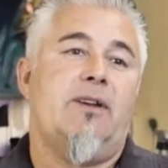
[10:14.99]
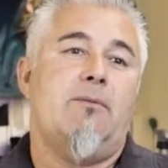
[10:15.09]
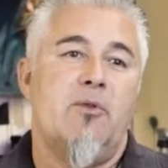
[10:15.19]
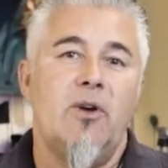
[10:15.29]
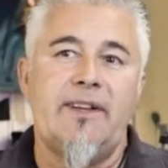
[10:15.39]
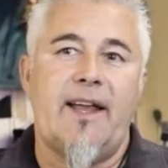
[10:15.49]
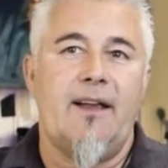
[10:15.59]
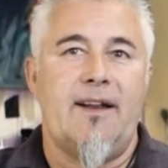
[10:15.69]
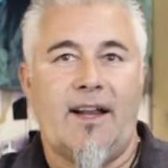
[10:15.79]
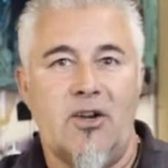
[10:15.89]
When we're all together
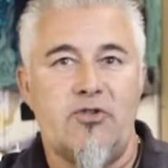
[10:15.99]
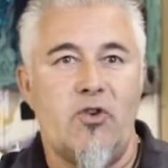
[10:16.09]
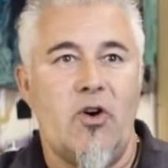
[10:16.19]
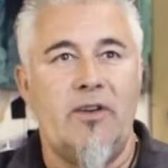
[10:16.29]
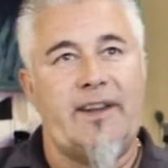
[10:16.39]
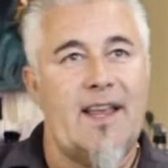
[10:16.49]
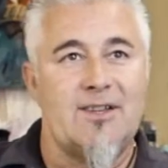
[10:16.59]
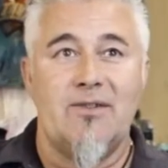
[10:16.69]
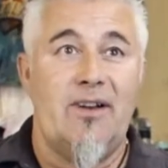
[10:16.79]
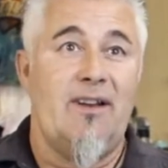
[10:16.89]
and I can draw and the kids
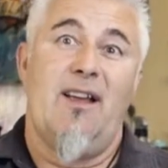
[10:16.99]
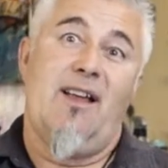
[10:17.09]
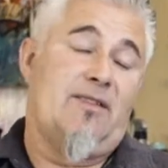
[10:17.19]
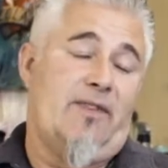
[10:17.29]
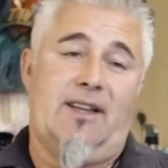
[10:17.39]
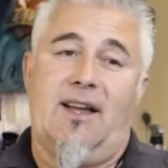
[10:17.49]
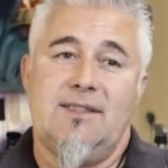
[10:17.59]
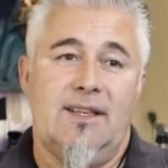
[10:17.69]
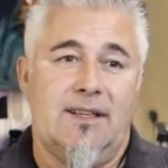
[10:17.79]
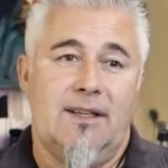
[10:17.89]
are around, it's fantastic.